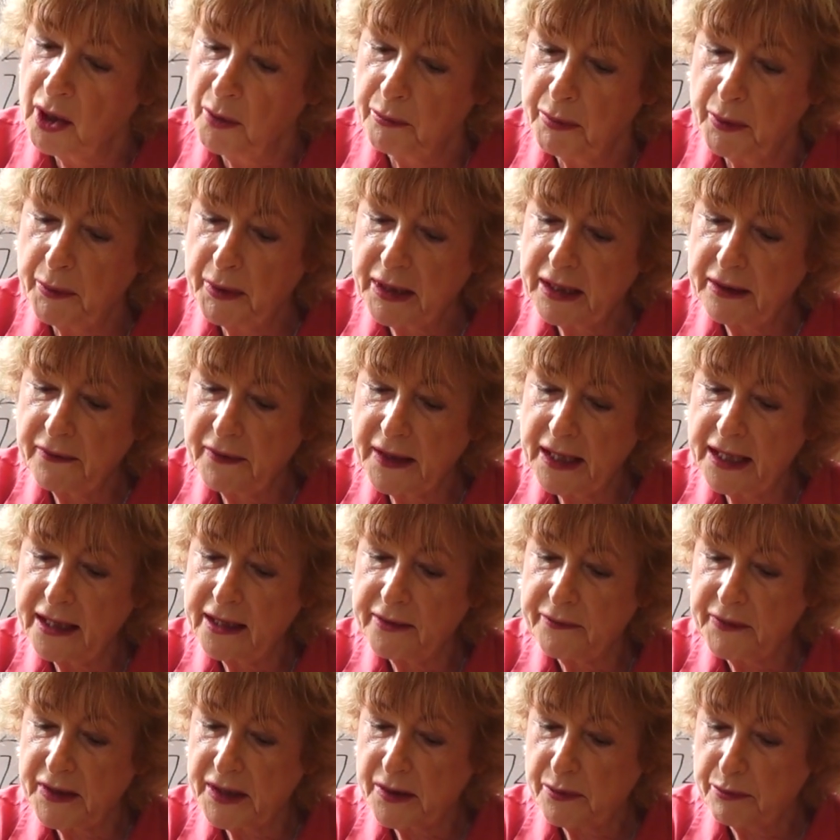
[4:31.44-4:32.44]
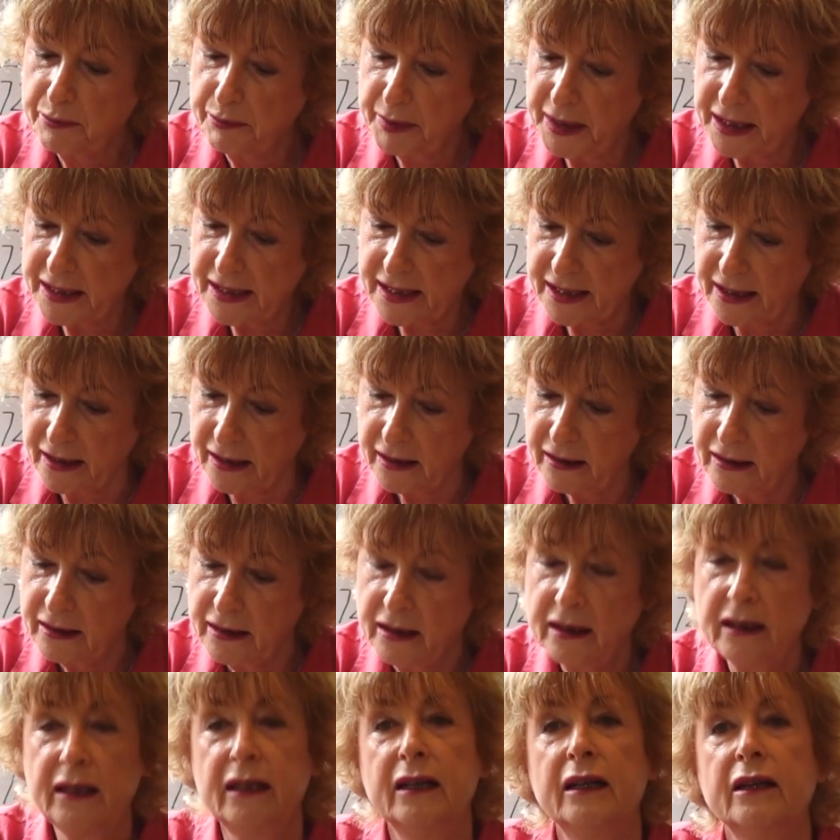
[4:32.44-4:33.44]
But we can think of this butter
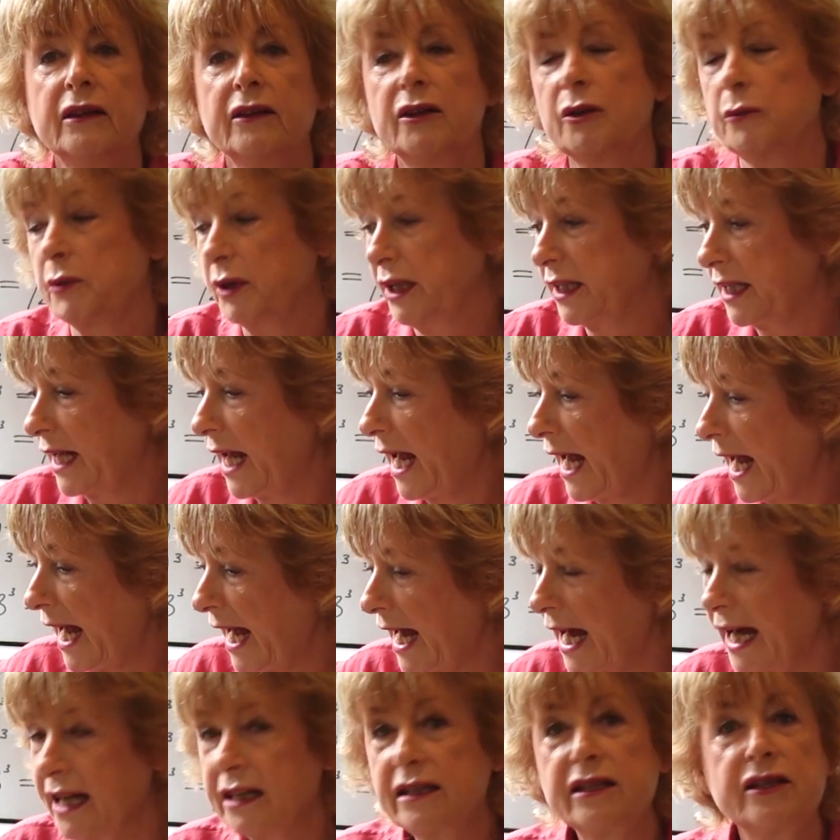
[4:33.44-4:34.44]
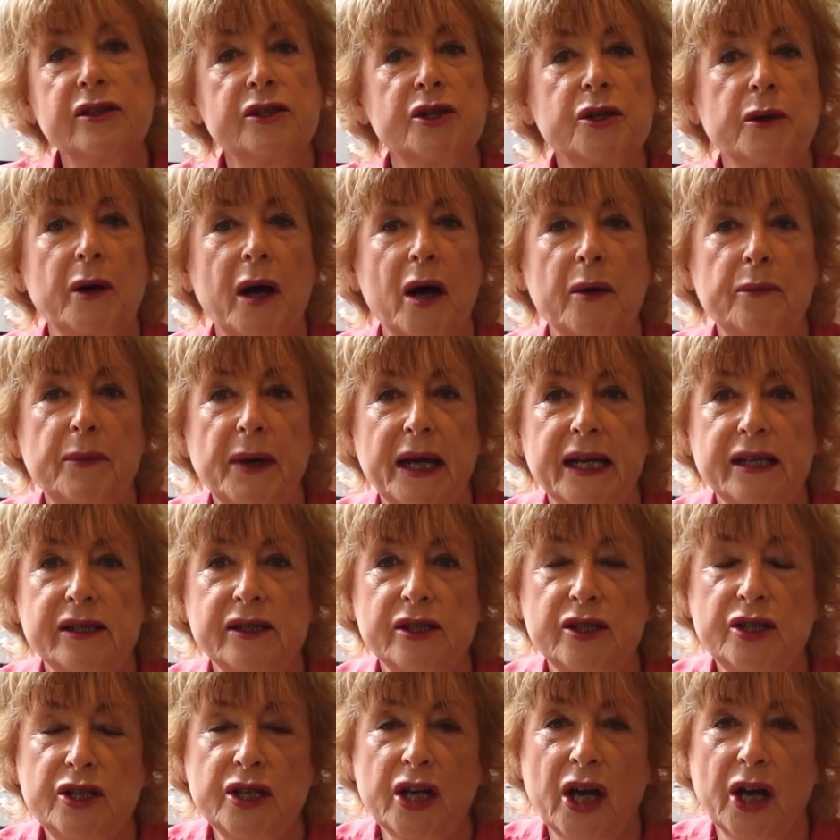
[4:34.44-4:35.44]
that we're going to add to our
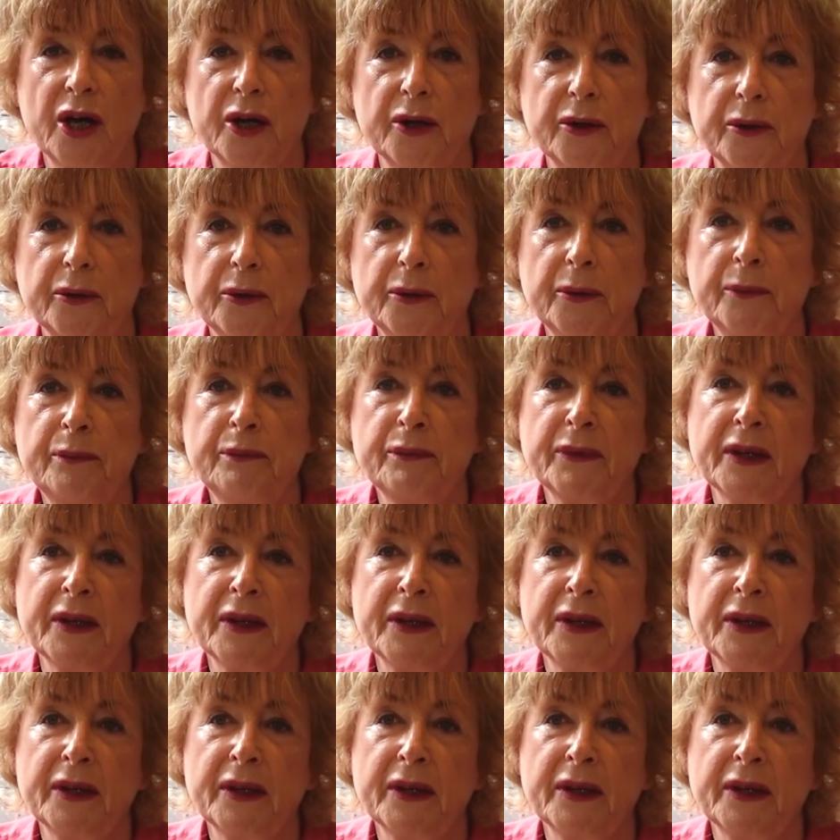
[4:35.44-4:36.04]
base dough